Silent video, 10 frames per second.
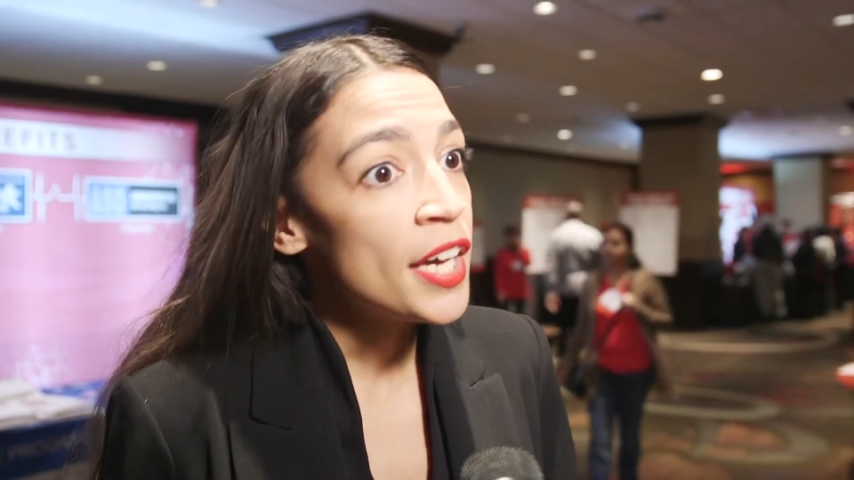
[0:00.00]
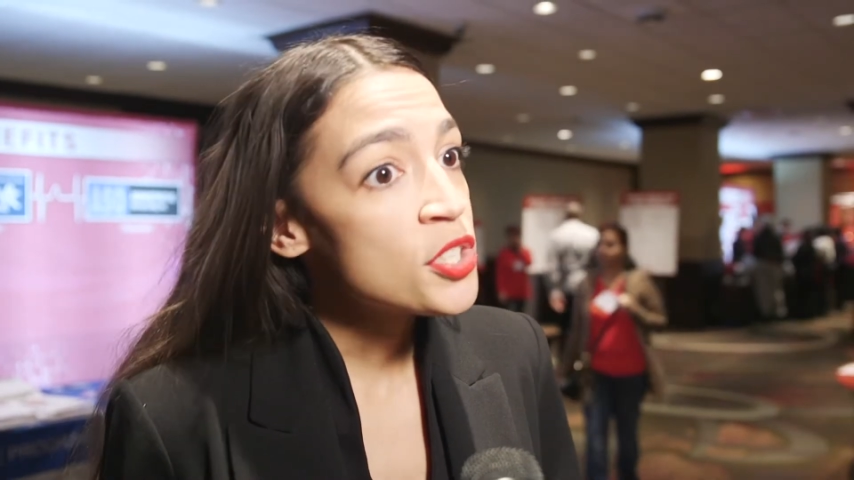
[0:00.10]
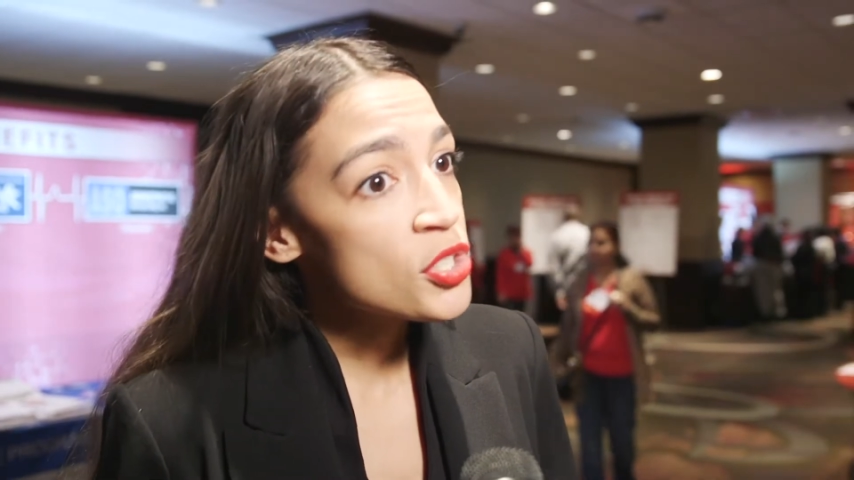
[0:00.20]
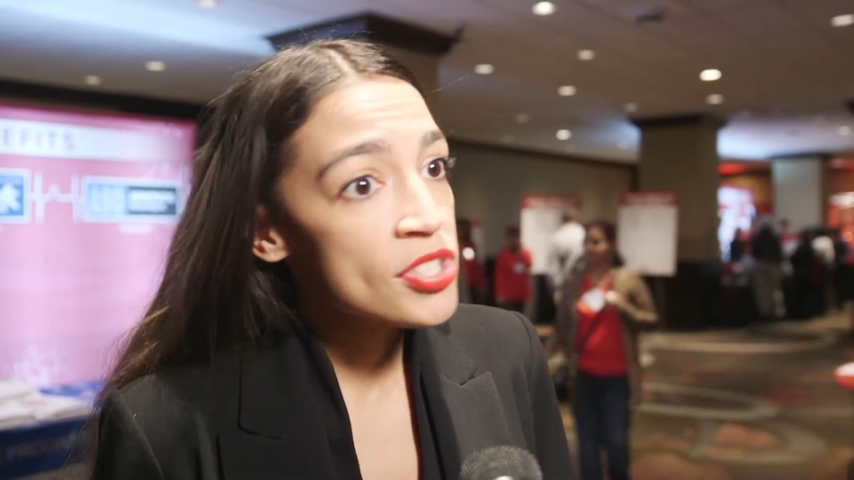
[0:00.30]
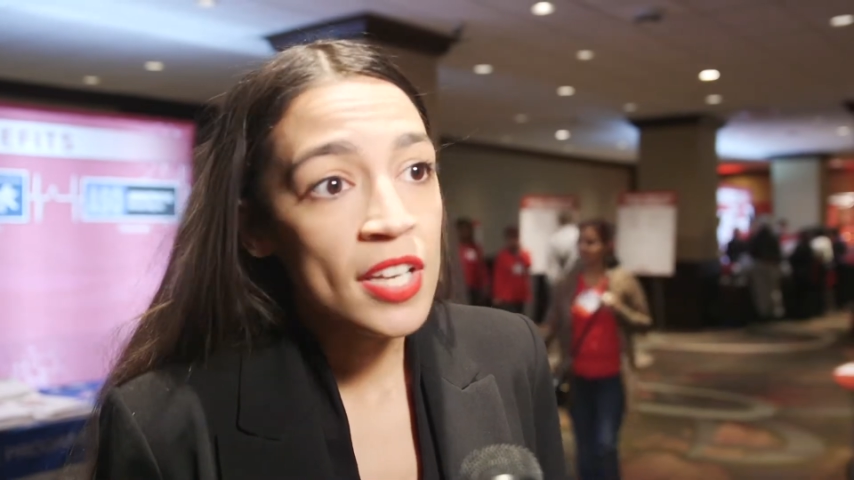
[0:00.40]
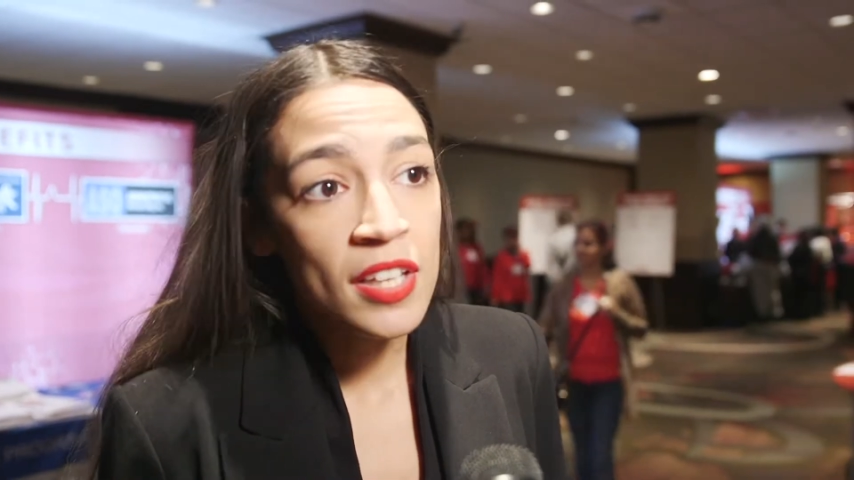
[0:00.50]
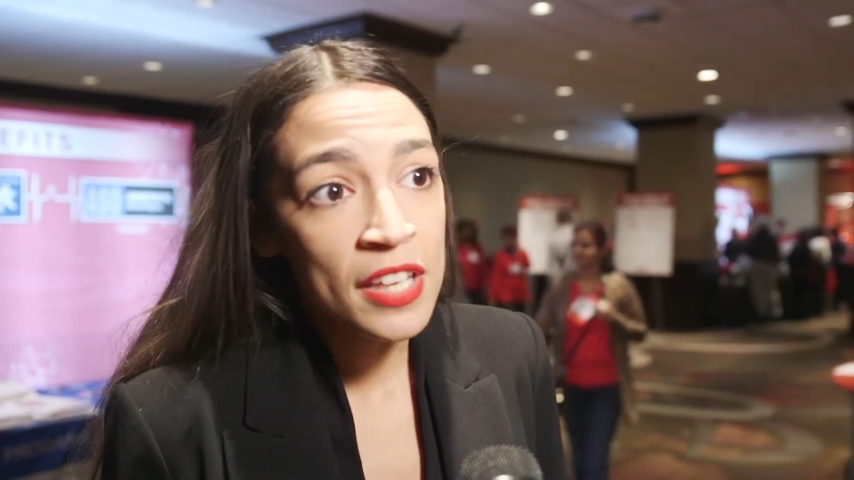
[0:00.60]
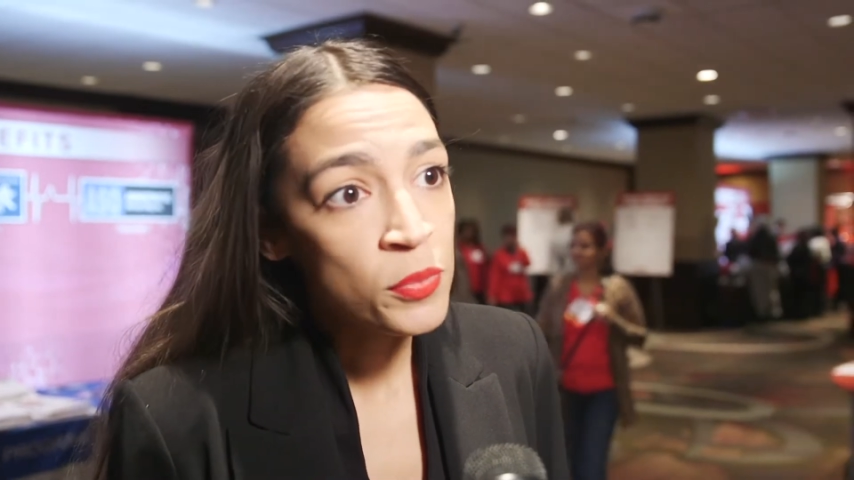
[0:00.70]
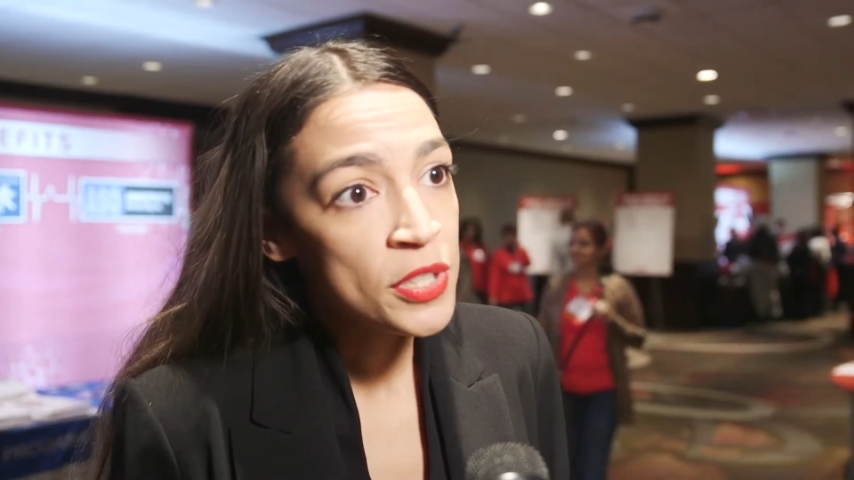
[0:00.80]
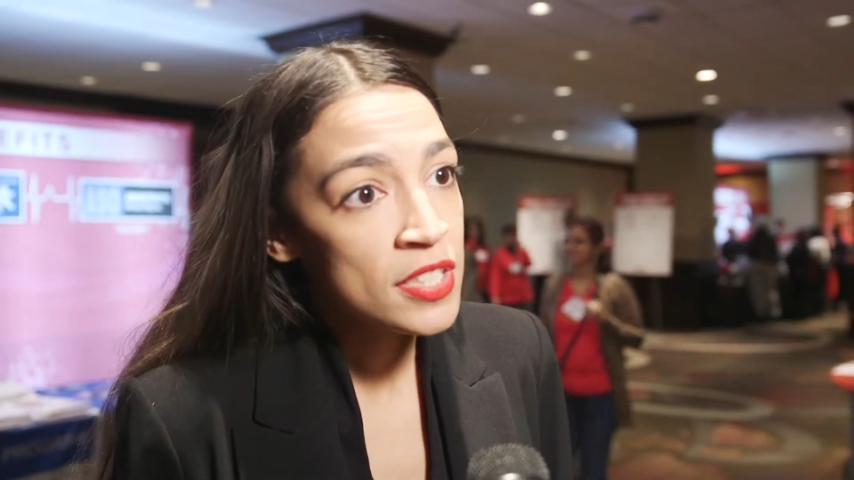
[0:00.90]
Just
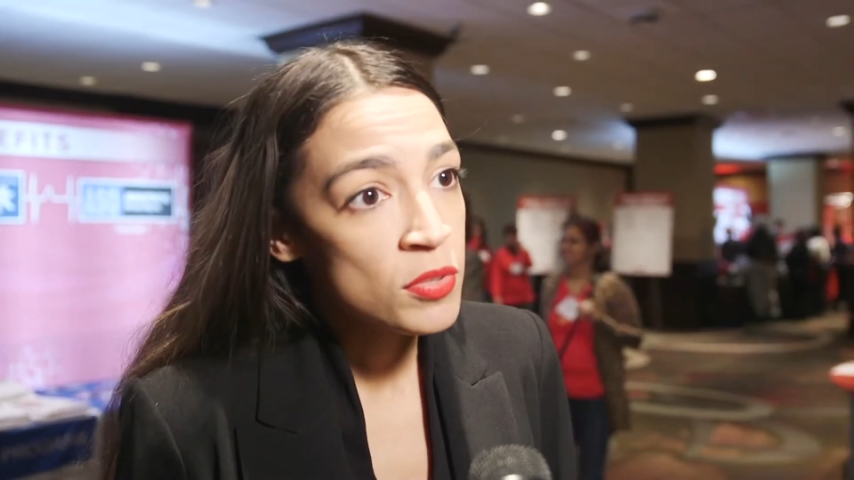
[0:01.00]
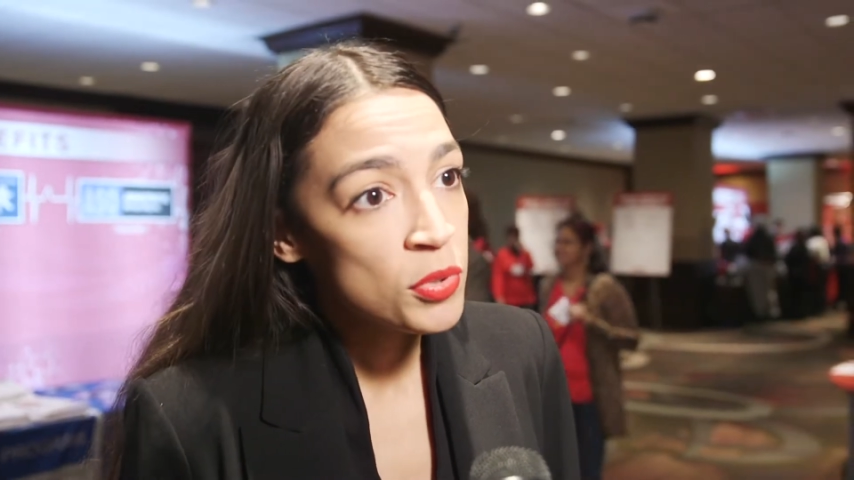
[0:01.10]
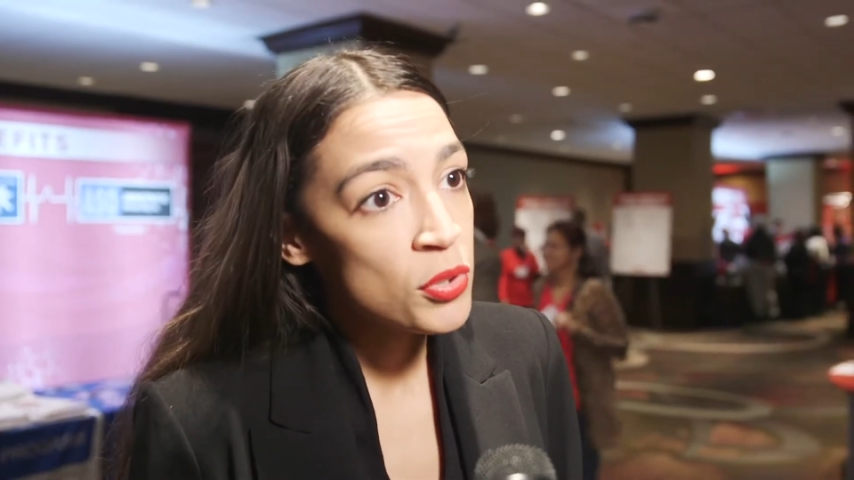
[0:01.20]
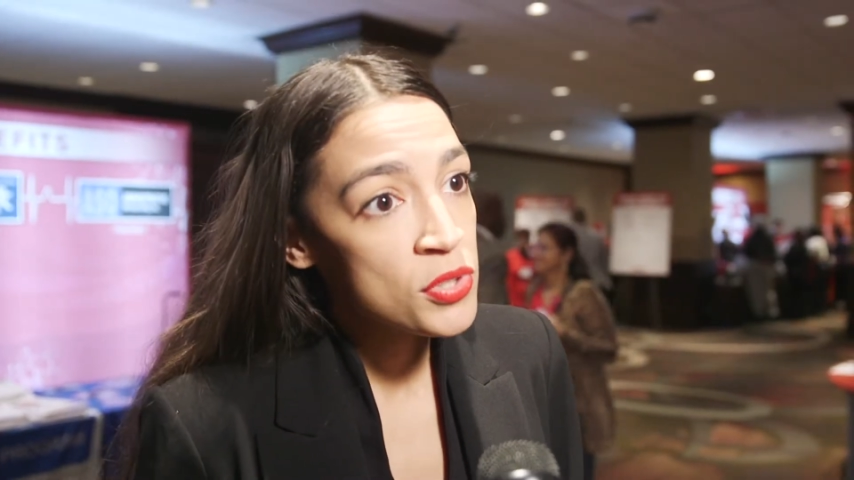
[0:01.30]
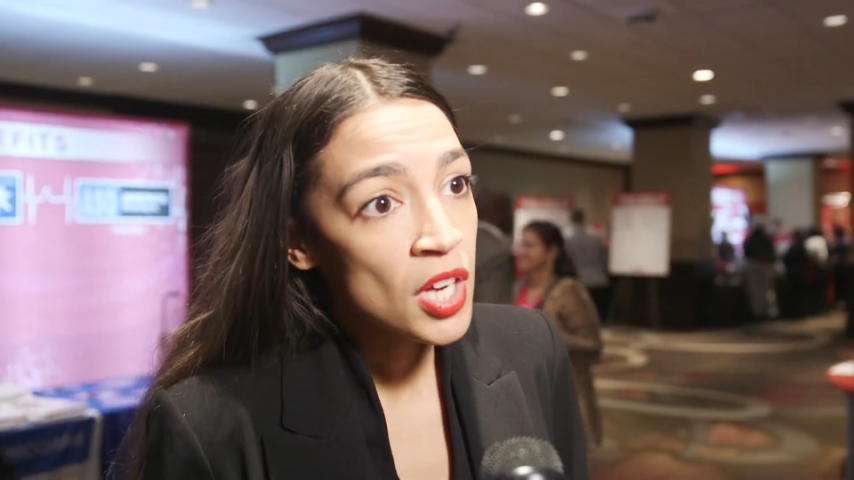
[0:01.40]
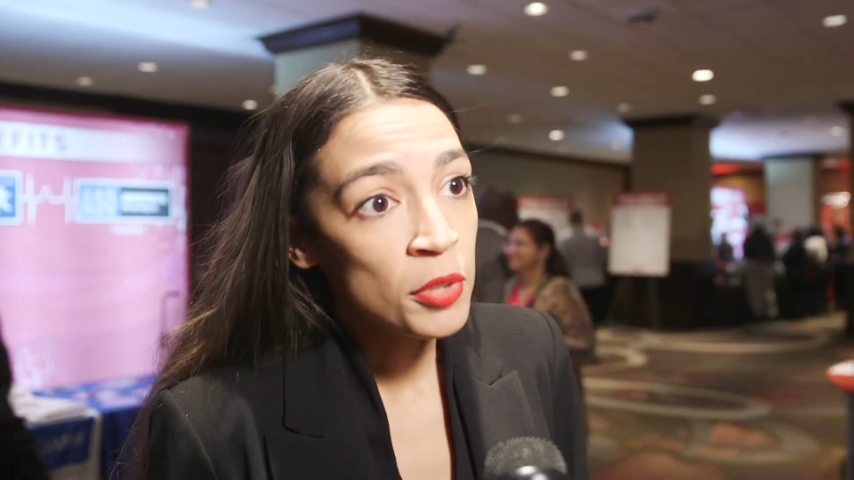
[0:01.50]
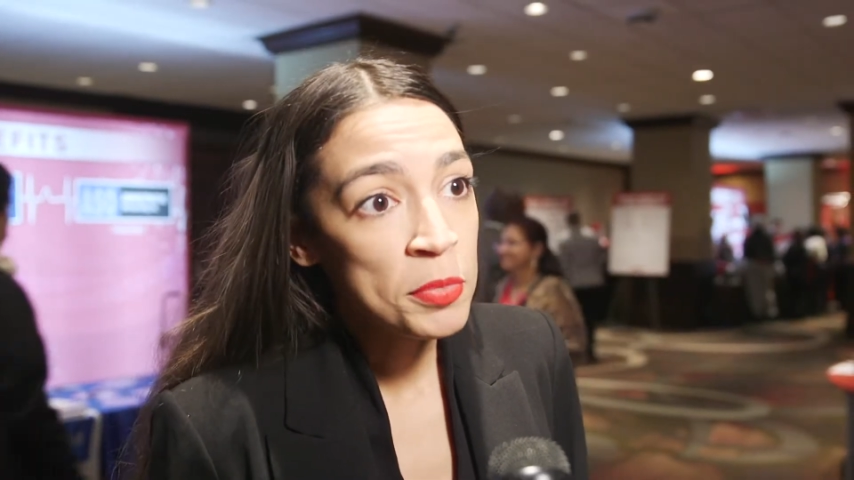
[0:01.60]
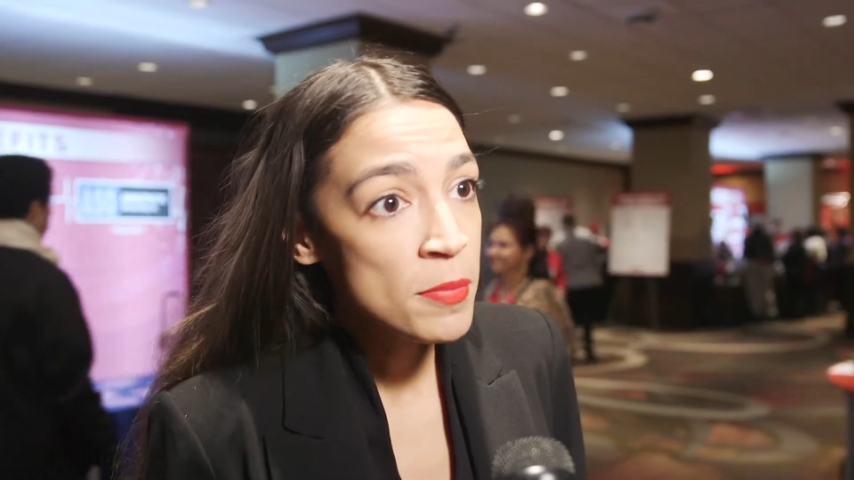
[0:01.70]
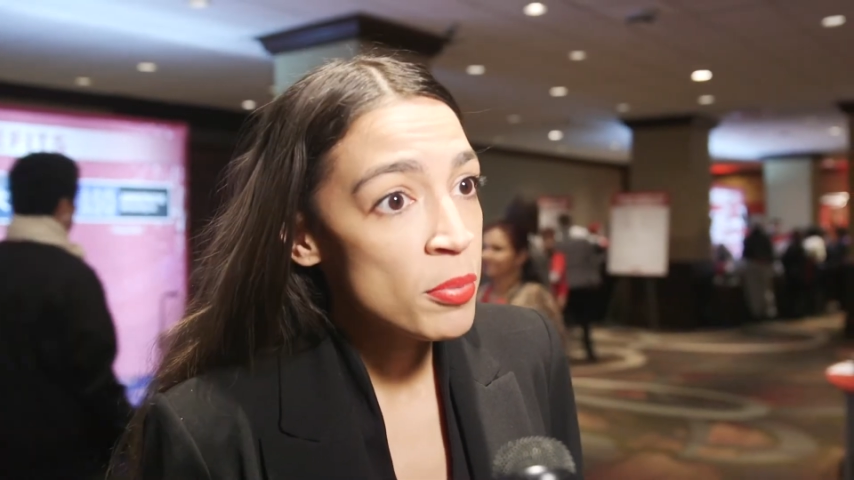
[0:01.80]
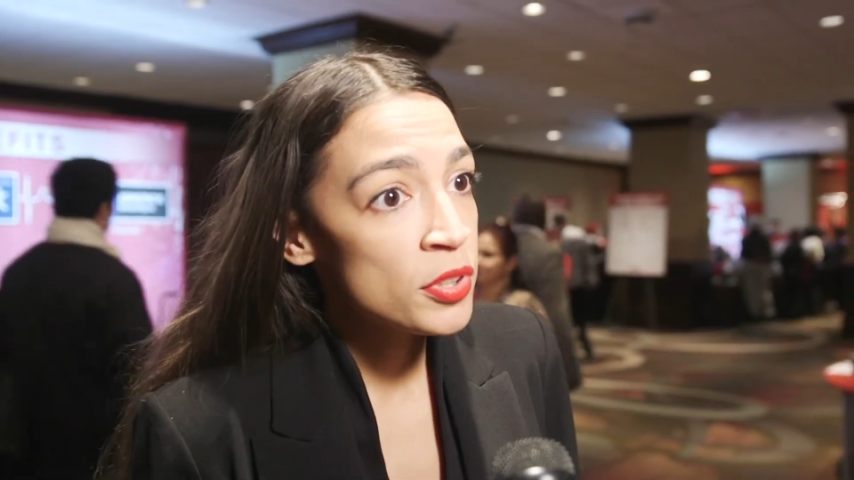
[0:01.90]
as we did with those young
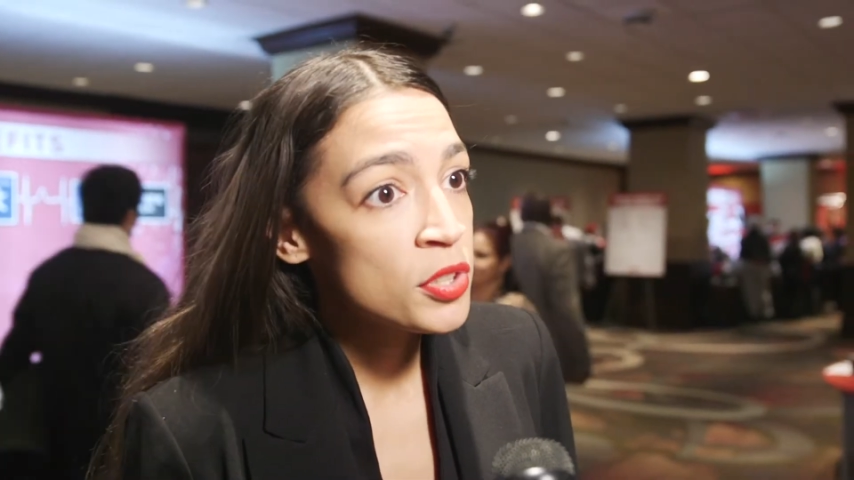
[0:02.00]
people